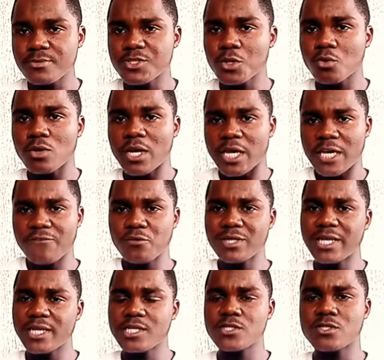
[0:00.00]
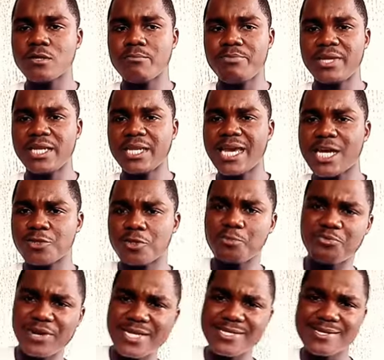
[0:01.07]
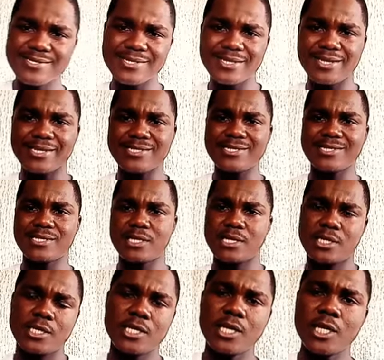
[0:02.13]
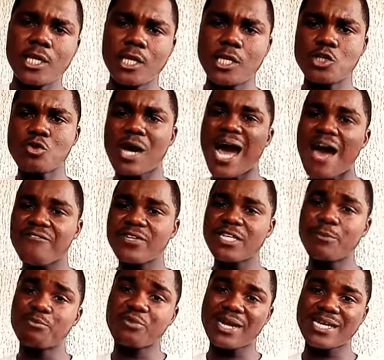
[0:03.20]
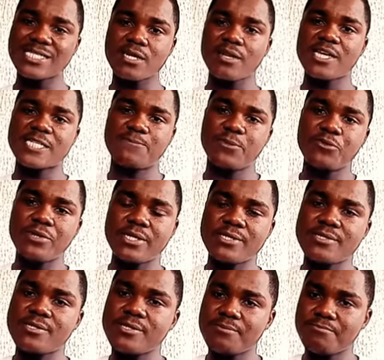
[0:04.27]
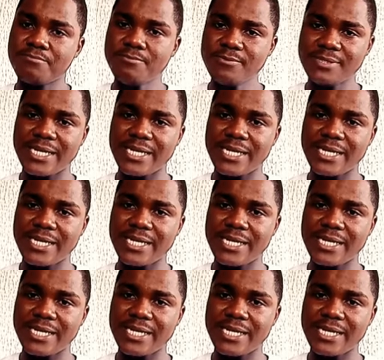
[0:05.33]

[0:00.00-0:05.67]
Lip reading: So if you're learning something and you're present in it, you're having a practical experience.